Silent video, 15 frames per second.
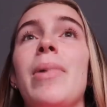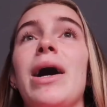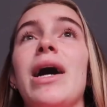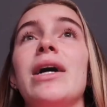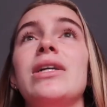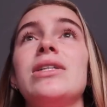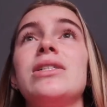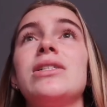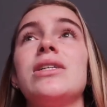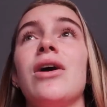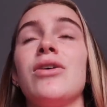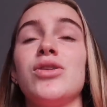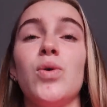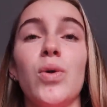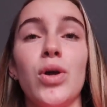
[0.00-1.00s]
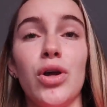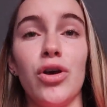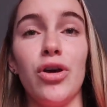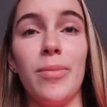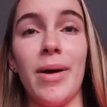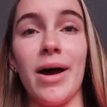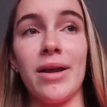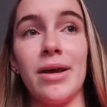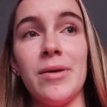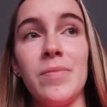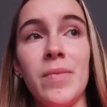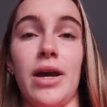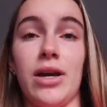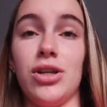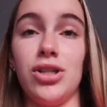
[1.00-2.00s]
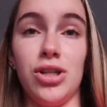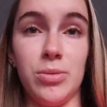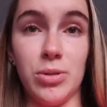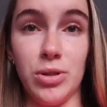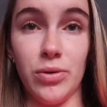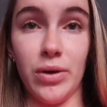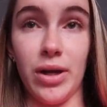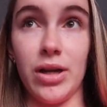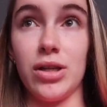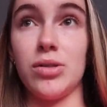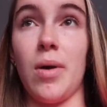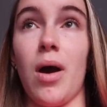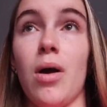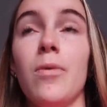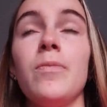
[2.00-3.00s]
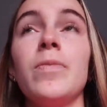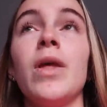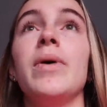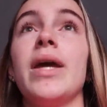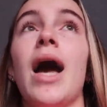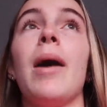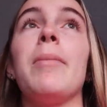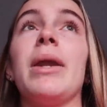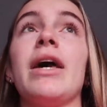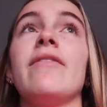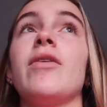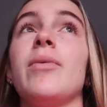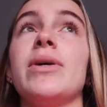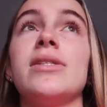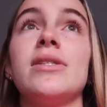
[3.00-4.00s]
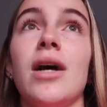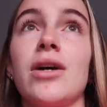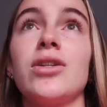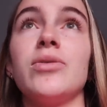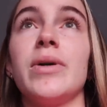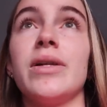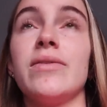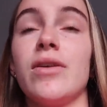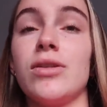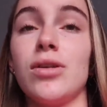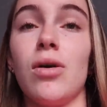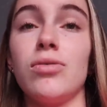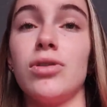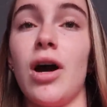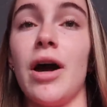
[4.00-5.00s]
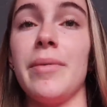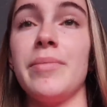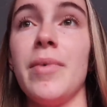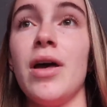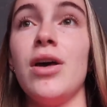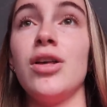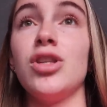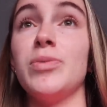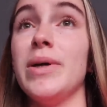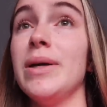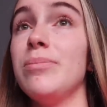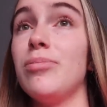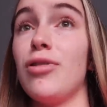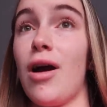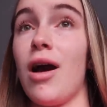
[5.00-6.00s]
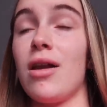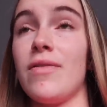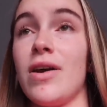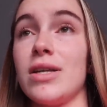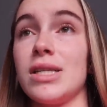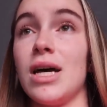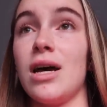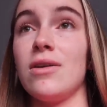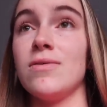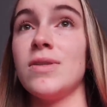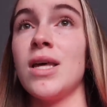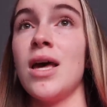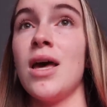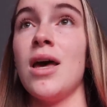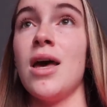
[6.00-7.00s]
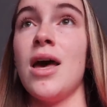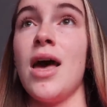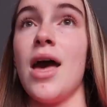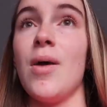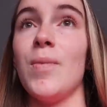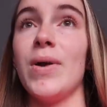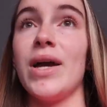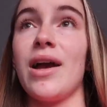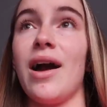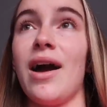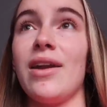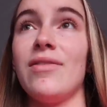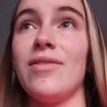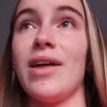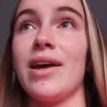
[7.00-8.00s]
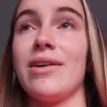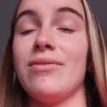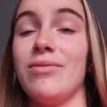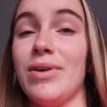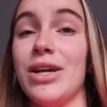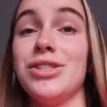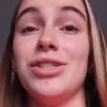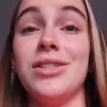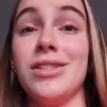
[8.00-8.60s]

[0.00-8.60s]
But I was talking to her about it, like, because she's been doing it as well. We can't believe that we stuck to it this whole time. So we're proud of ourselves, and we're kind of like, we're actually